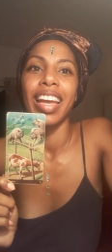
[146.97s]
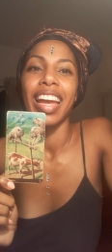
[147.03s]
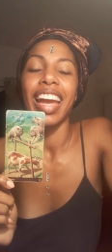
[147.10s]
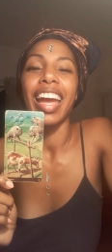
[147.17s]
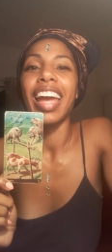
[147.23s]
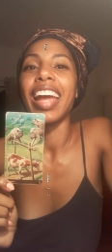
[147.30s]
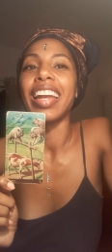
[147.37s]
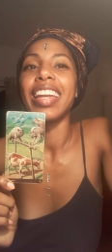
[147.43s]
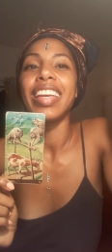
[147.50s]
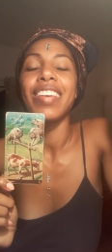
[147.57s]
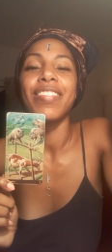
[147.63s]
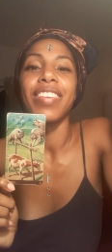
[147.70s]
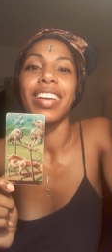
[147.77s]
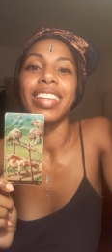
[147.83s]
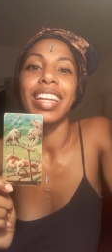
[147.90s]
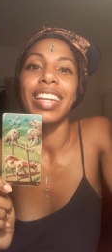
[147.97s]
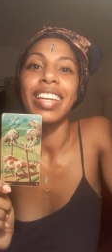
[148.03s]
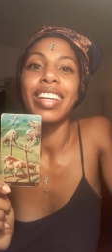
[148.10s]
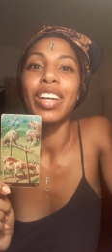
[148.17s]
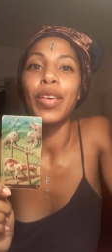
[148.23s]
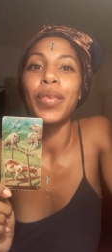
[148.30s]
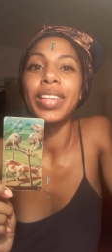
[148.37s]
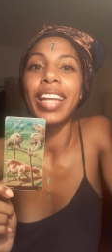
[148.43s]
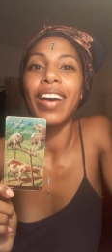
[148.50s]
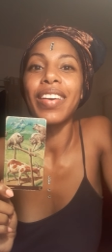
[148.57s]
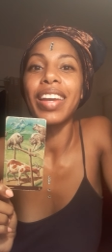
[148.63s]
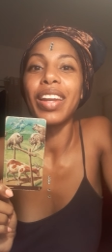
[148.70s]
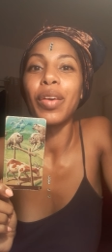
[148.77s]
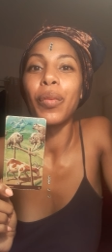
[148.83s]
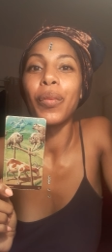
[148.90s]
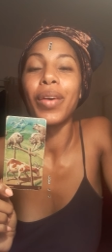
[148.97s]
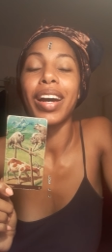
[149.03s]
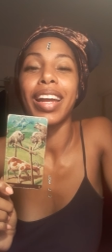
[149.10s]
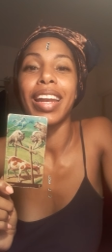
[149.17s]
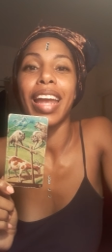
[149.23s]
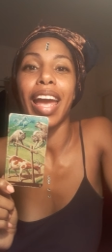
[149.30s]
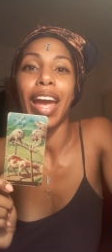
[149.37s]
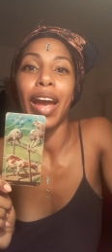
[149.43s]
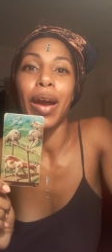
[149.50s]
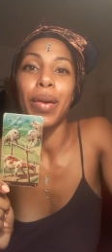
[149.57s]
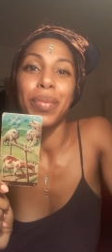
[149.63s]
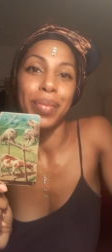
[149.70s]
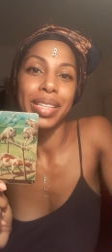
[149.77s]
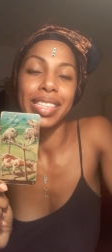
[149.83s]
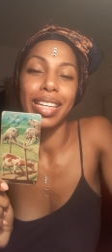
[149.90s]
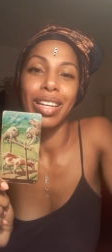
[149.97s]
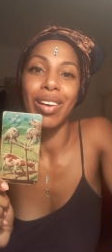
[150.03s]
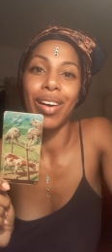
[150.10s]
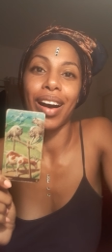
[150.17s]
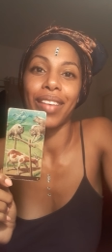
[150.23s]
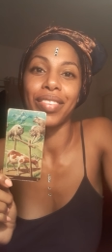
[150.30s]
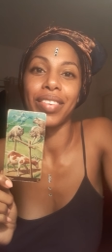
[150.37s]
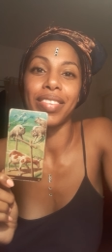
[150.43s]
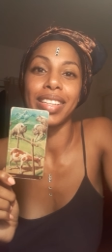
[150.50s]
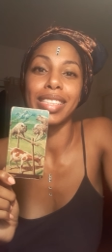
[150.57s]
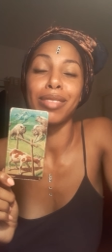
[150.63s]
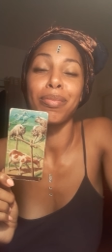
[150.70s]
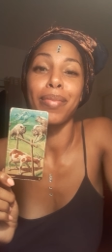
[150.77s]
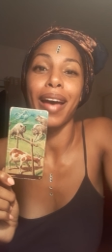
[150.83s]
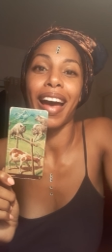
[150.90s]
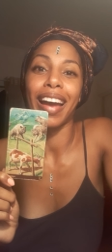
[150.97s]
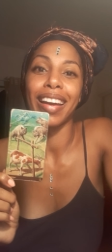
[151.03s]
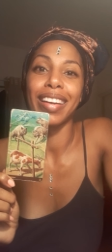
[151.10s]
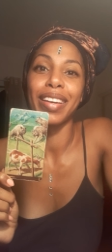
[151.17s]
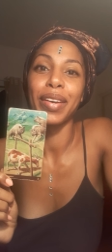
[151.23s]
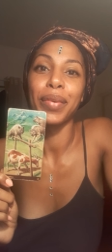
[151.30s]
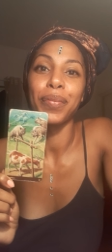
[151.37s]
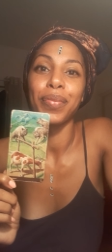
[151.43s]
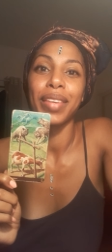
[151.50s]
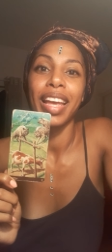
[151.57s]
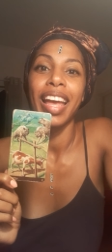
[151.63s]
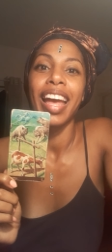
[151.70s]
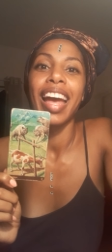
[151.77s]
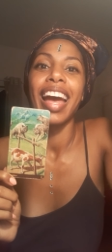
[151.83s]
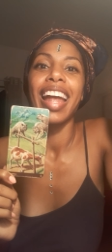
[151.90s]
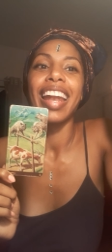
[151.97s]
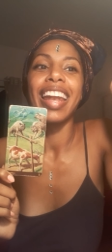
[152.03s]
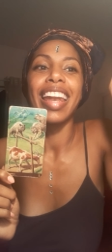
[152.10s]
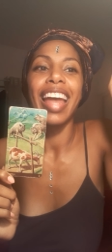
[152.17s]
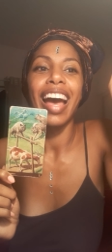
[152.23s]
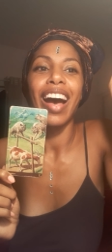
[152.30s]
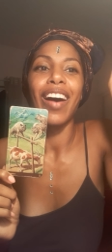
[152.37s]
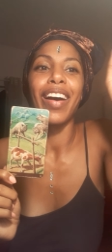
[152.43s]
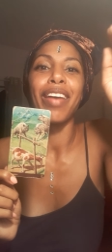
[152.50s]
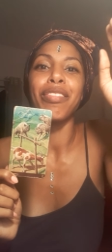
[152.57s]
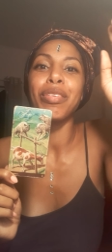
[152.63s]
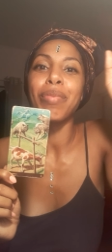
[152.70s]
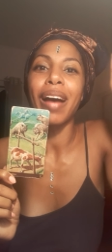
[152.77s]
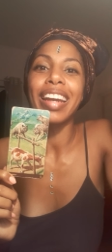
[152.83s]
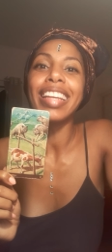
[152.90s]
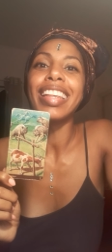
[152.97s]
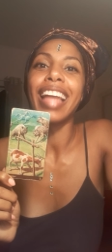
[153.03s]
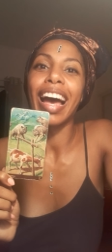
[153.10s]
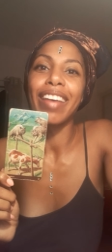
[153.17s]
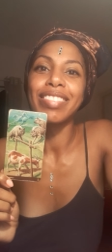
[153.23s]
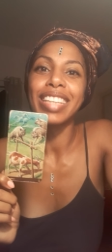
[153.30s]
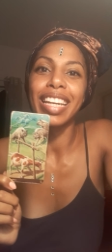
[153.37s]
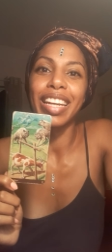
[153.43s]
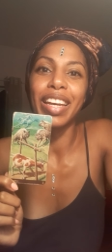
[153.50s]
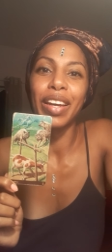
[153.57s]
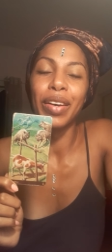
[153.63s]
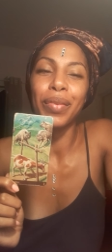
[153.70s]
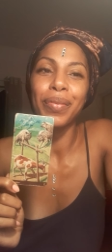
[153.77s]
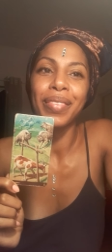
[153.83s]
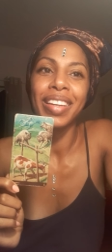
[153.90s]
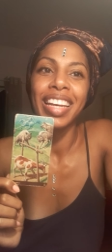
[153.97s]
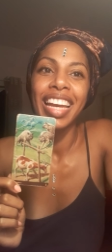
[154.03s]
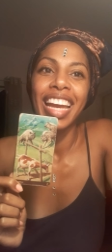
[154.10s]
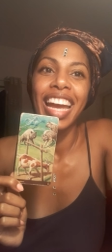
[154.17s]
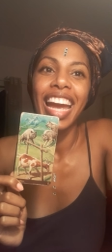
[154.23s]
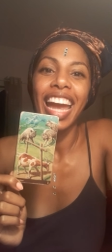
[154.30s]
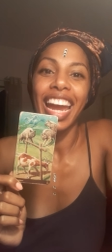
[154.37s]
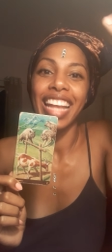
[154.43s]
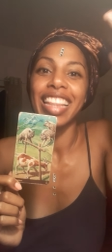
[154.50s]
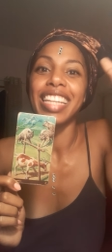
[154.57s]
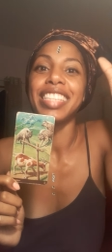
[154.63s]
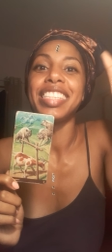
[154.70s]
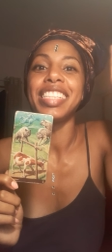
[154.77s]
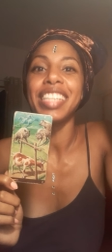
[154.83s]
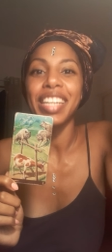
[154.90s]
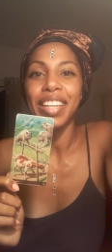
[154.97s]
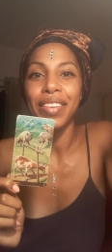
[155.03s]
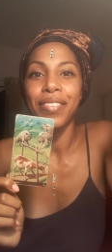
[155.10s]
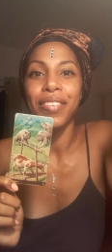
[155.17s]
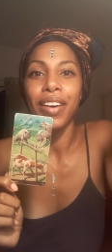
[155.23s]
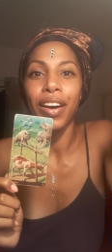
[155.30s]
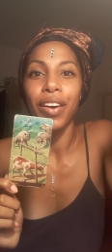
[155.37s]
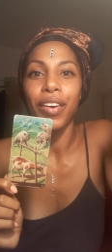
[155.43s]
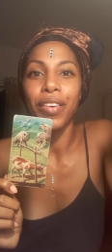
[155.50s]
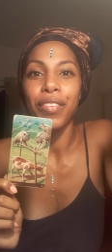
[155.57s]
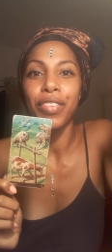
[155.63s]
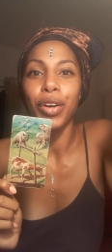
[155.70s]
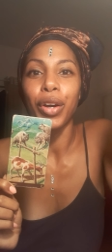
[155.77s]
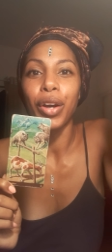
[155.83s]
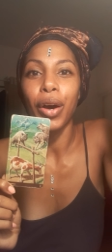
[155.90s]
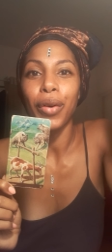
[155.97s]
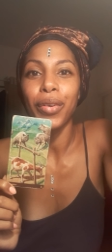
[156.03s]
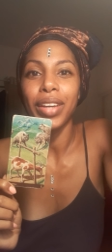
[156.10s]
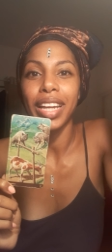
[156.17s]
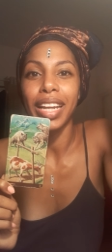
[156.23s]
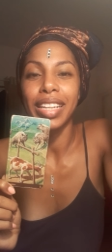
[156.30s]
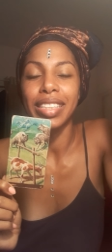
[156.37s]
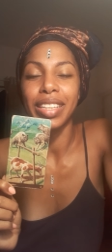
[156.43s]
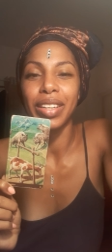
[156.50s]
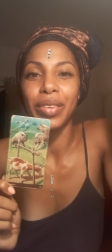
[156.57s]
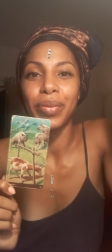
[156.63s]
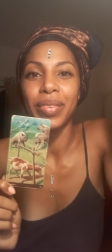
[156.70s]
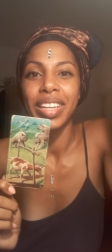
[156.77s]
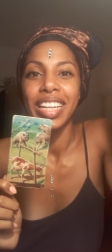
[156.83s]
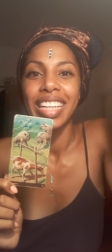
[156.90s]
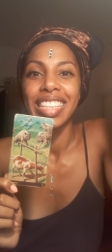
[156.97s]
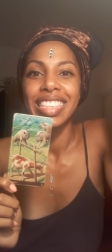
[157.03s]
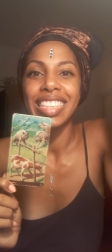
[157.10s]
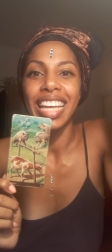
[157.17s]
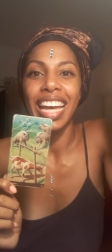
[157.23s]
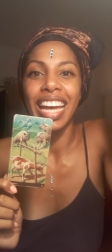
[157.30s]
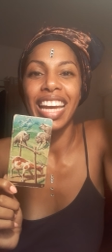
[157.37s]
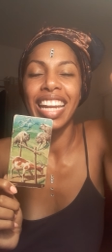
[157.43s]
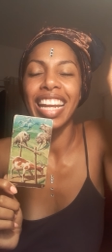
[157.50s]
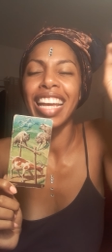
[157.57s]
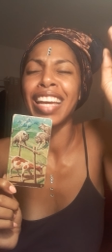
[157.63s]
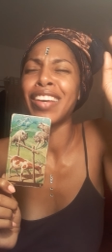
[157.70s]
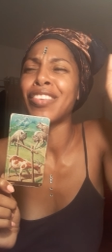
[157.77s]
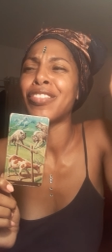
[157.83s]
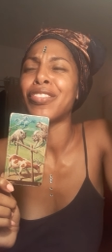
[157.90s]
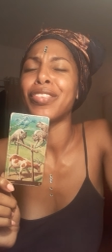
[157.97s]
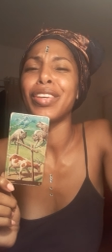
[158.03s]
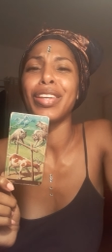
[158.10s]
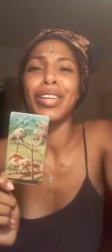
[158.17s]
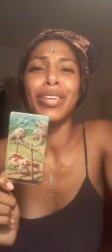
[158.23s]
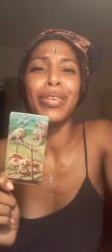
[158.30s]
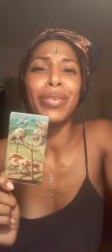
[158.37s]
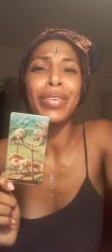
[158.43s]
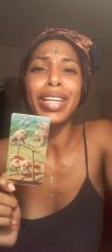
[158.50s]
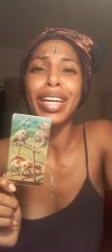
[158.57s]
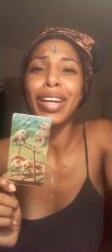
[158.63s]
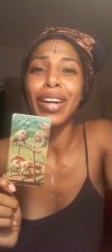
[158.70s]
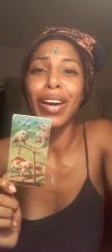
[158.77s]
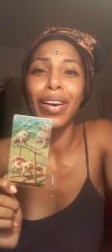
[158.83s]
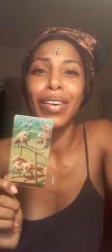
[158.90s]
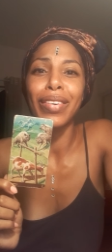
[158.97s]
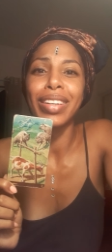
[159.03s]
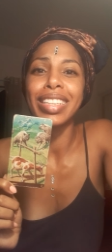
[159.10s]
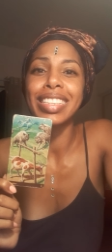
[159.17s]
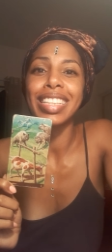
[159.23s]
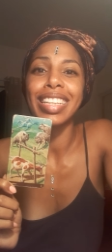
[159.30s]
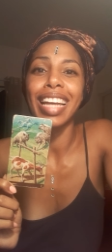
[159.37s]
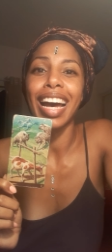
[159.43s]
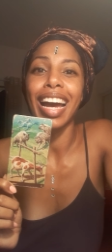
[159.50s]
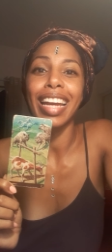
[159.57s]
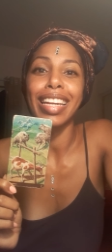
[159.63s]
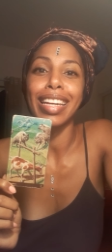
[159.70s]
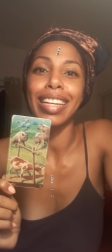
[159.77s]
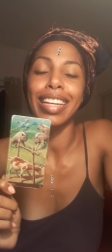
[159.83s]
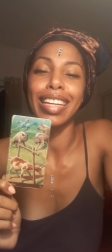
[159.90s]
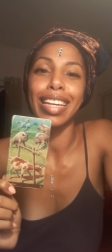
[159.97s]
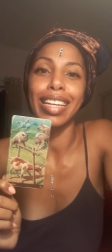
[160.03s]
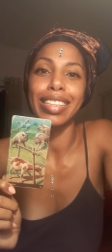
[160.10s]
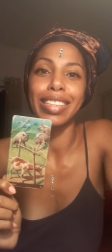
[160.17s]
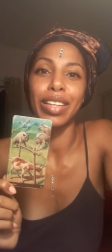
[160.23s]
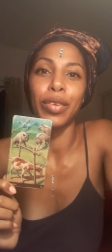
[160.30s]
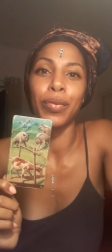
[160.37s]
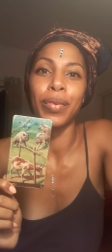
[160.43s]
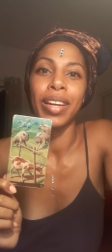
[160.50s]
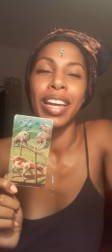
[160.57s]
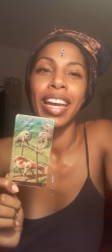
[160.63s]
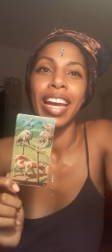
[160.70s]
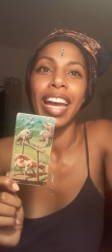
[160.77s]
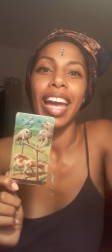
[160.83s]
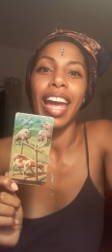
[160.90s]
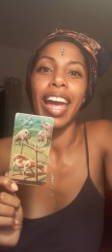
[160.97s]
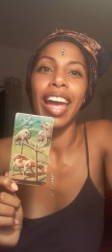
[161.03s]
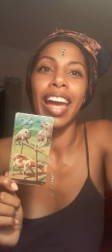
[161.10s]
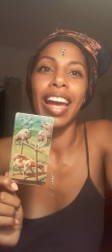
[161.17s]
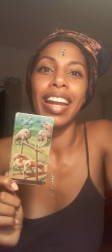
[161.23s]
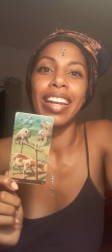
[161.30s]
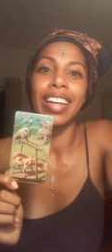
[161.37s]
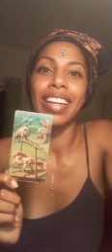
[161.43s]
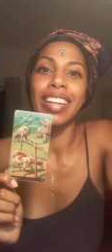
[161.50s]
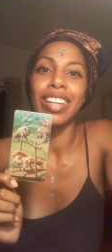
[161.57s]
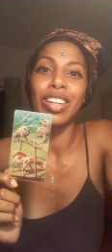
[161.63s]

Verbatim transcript: And he felt that he could without getting one hair missing off of his back. Now, everybody laughed at him. And the chief of the goat kingdom said, If you can go into the hyena kingdom and,